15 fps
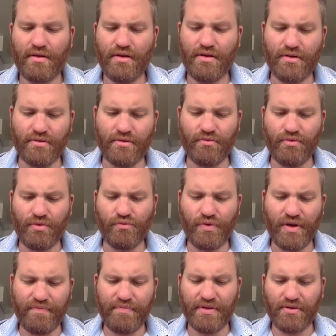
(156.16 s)
you know,
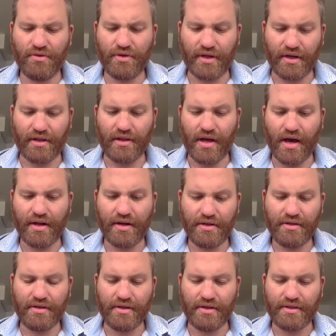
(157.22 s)
we've been looking a lot
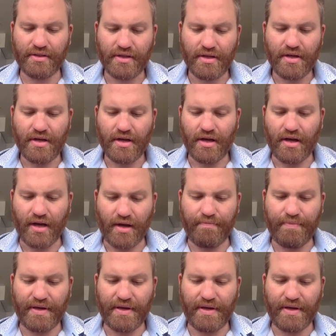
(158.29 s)
into this uh,